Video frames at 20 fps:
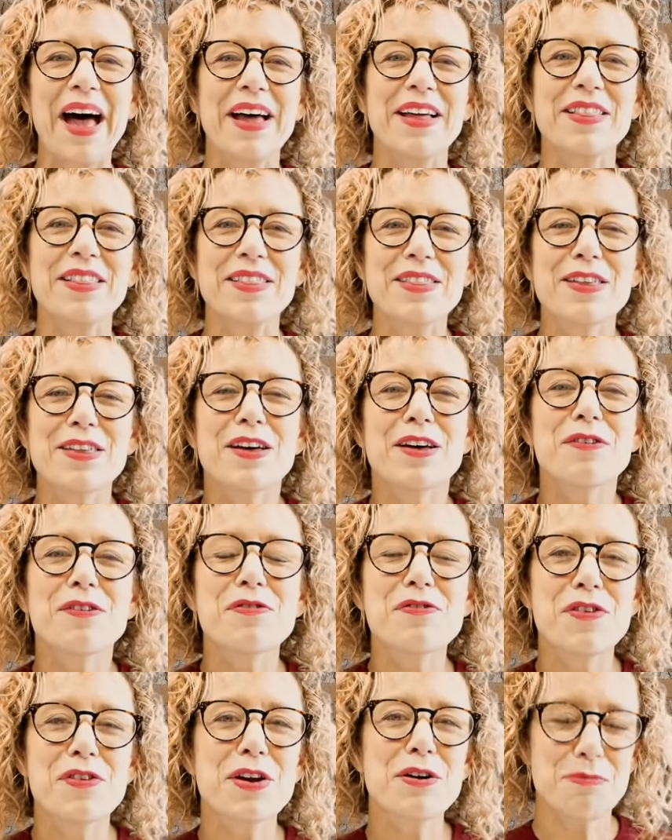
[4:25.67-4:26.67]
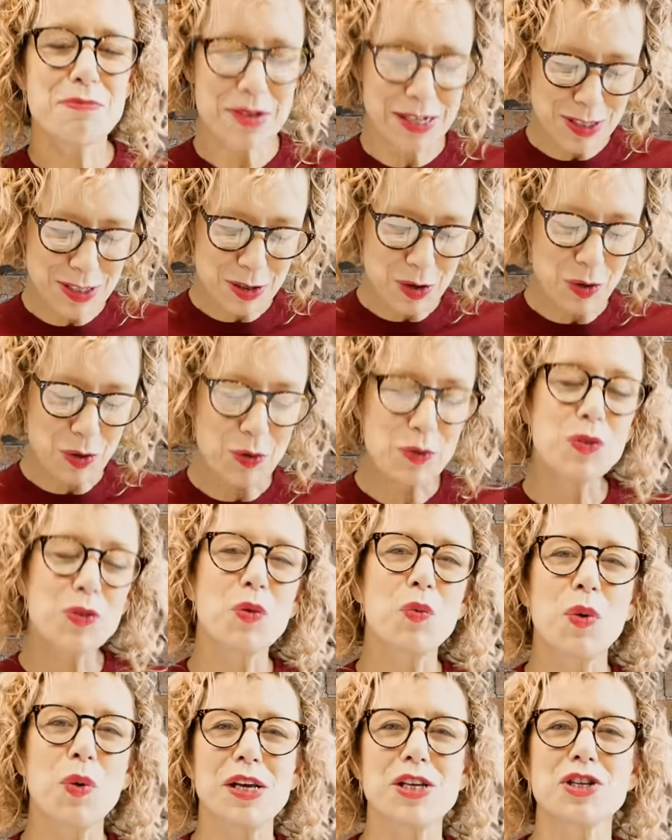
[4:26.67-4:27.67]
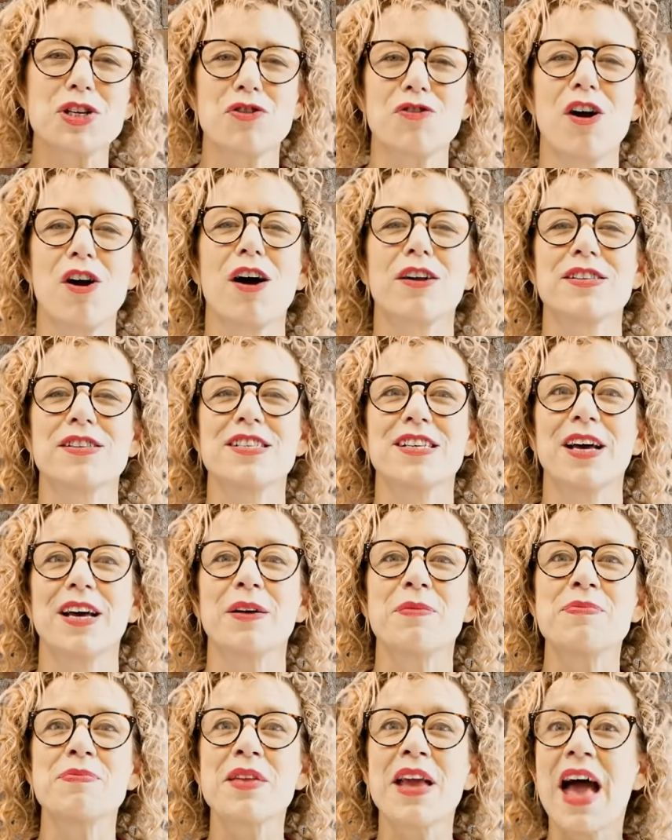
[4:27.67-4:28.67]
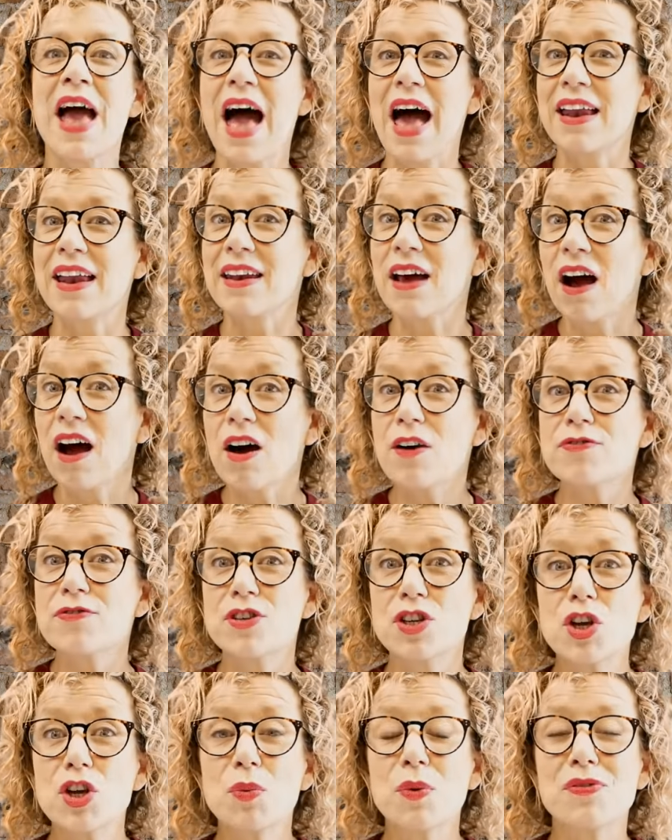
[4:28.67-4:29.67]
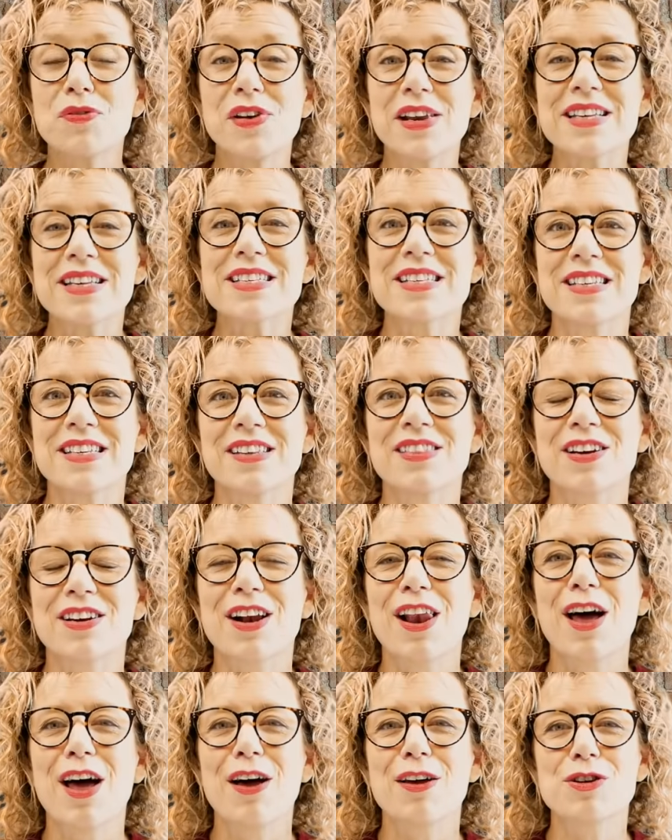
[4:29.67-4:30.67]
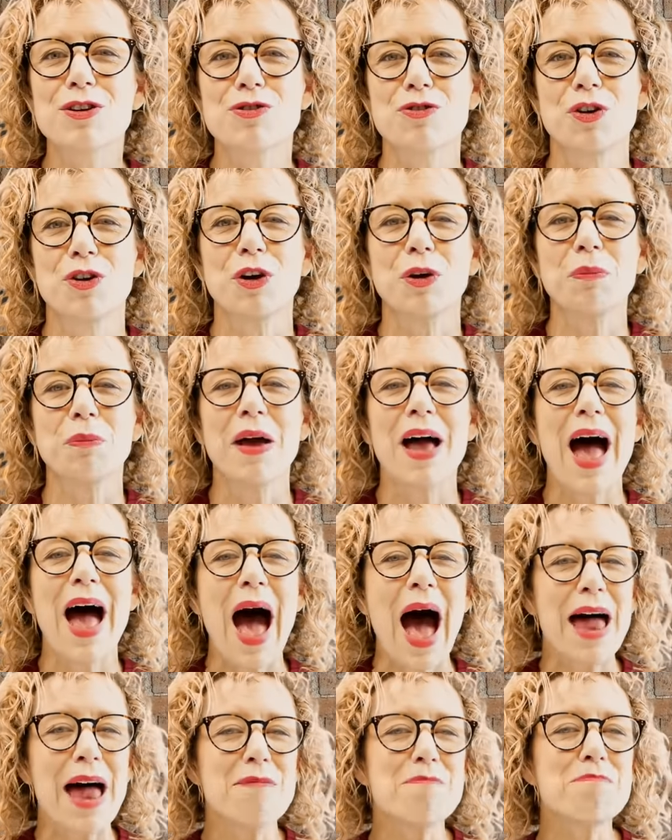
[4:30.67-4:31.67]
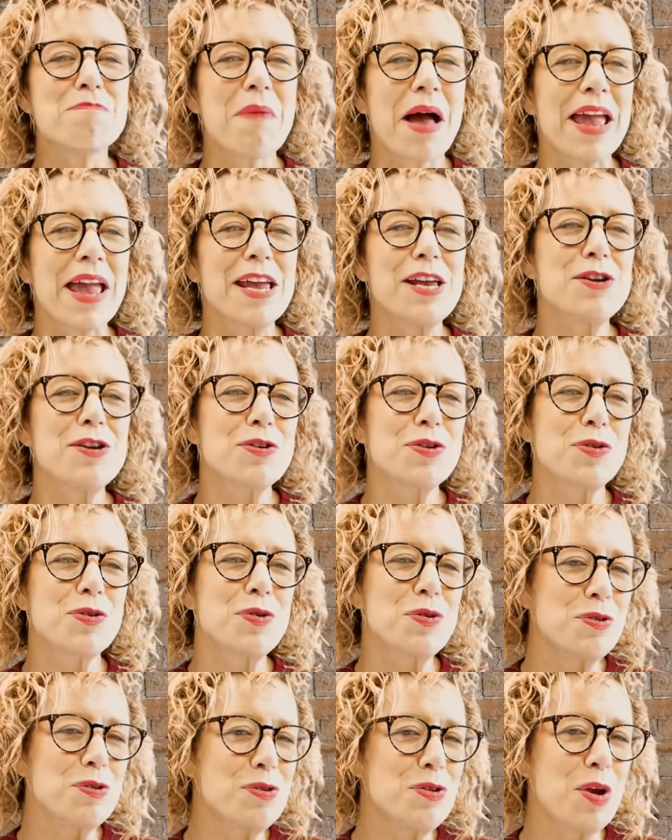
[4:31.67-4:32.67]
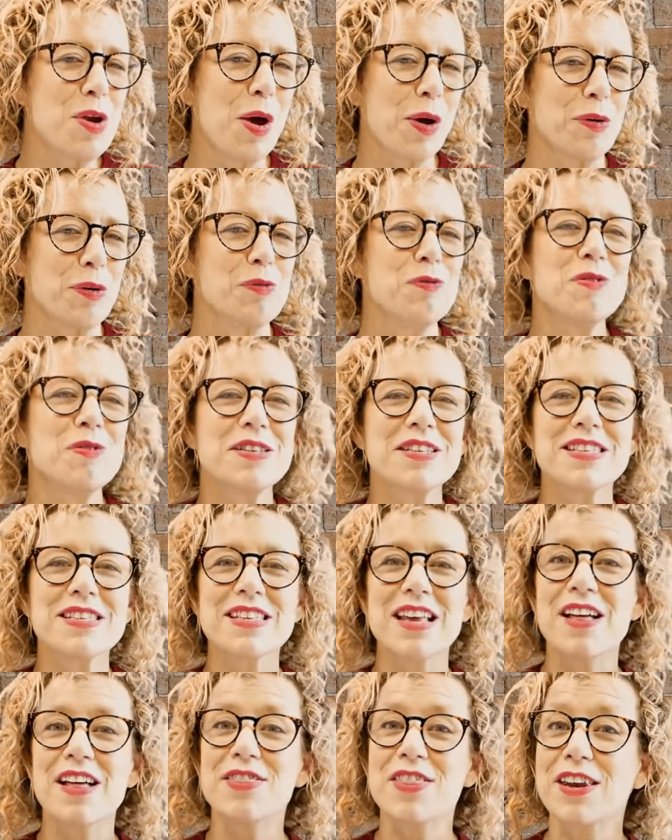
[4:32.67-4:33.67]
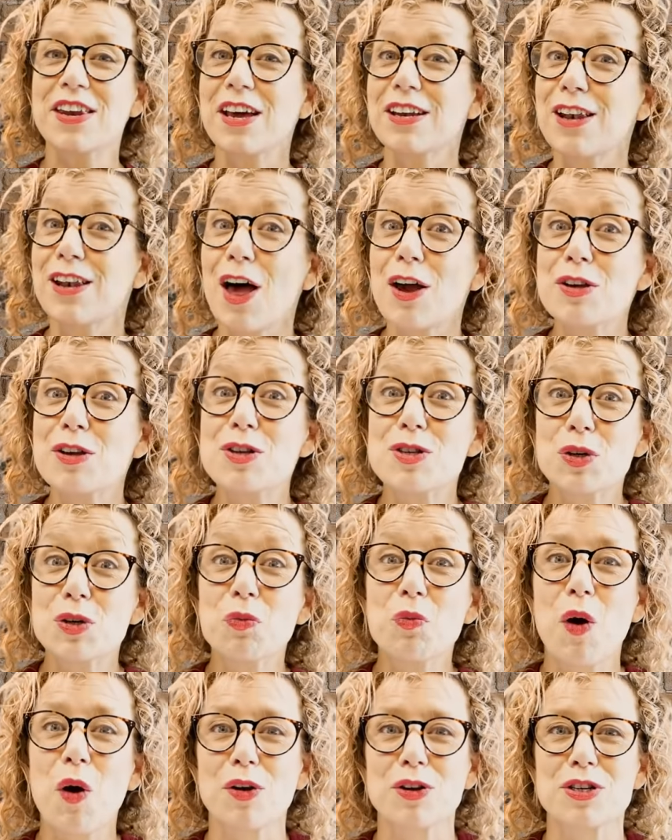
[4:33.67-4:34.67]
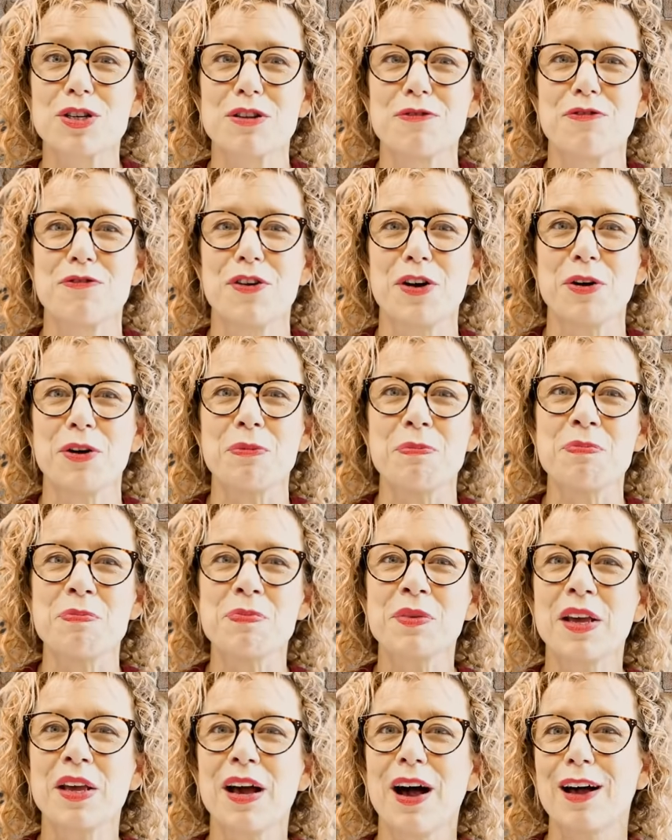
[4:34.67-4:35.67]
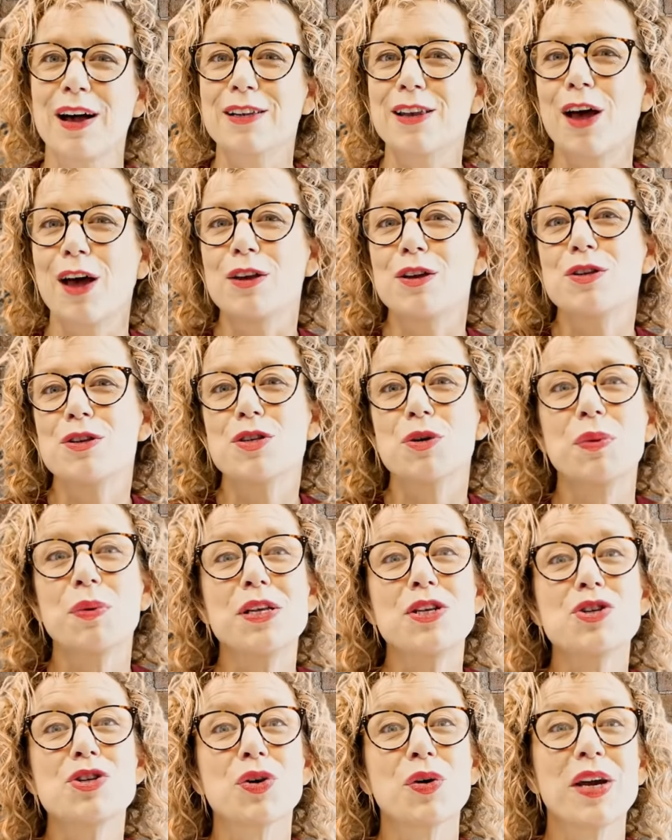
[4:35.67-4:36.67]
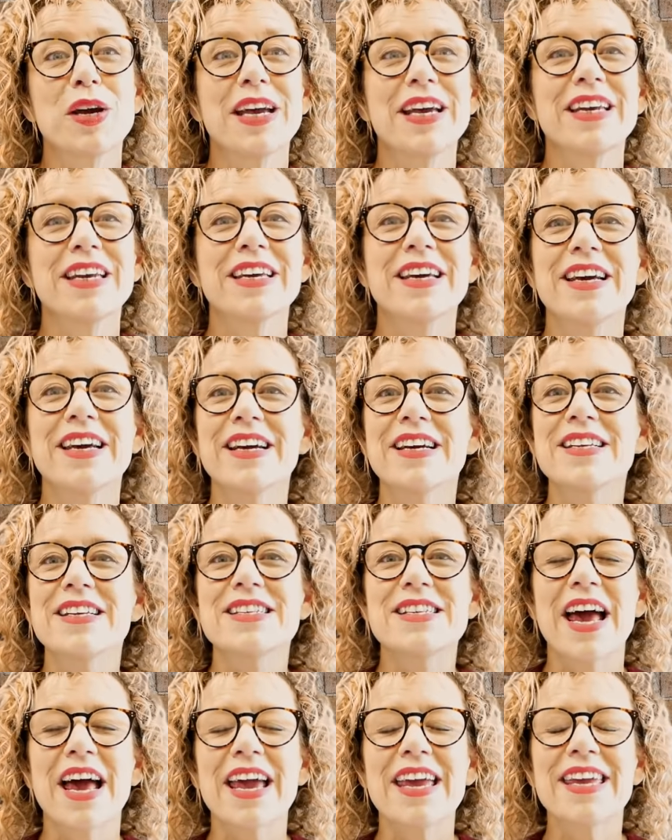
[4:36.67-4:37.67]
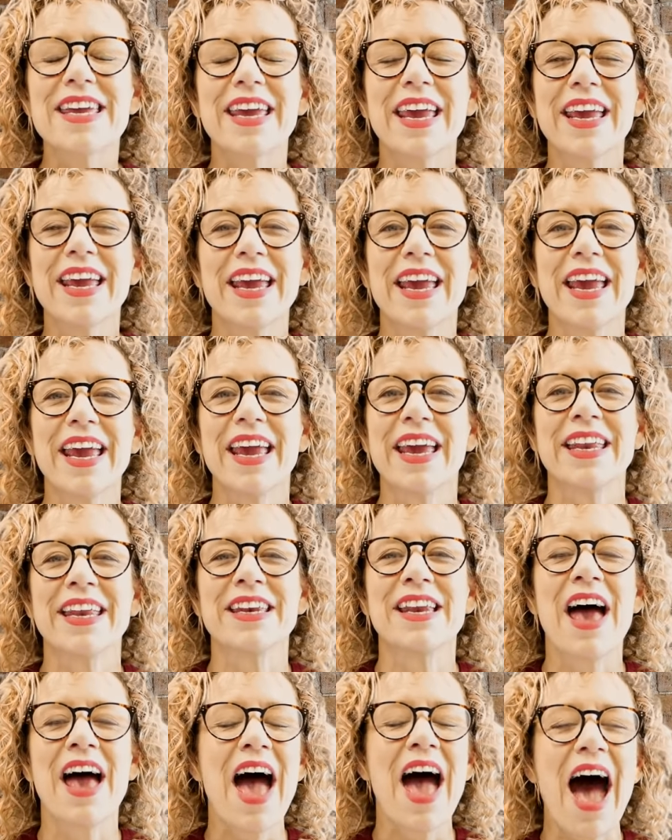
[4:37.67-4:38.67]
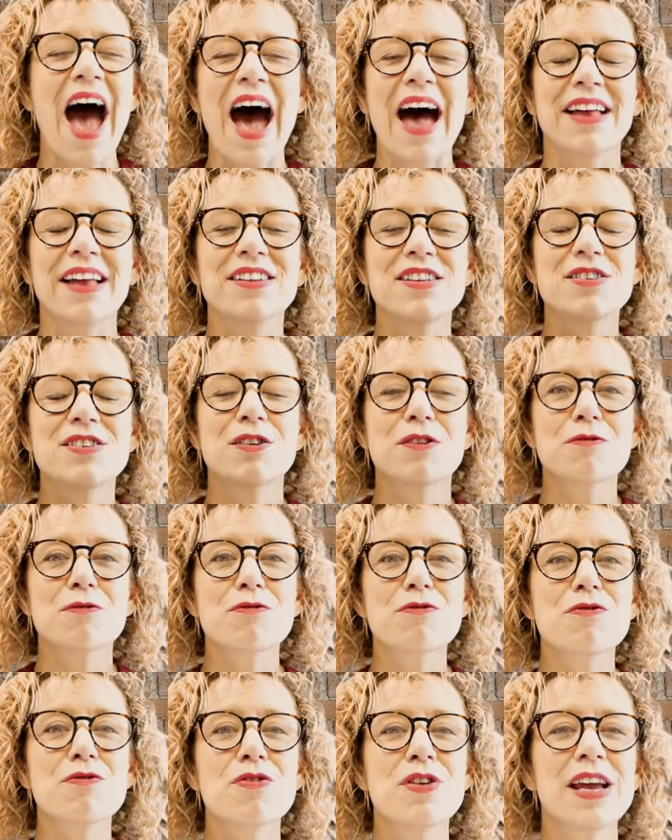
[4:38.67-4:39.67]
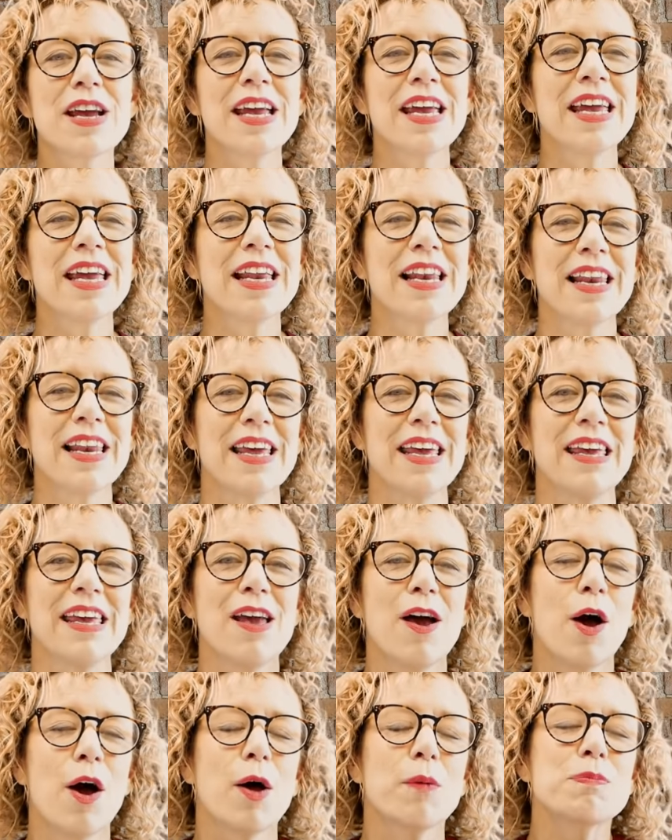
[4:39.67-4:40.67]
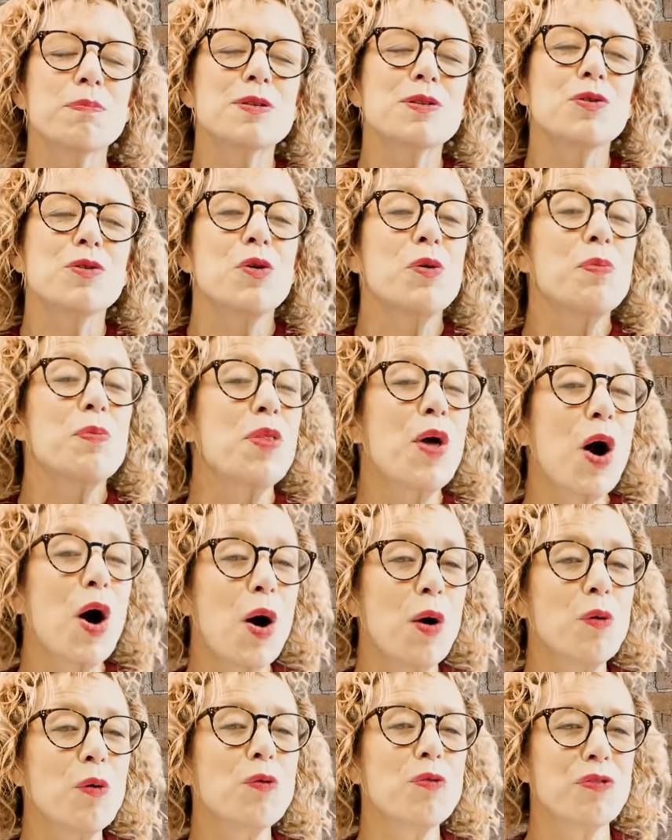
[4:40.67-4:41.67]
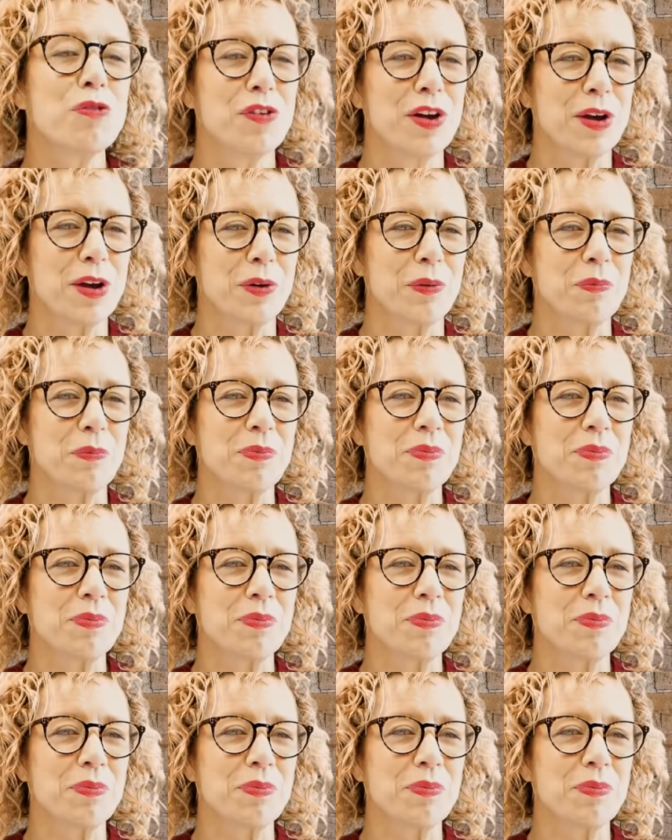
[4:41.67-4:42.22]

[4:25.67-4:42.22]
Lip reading: The film is called The Wish Granter. And after you have listened in the classroom and made good notes, then I'd like you to watch the film. I'd like you to enjoy it, take it in, and really absorb the whole film.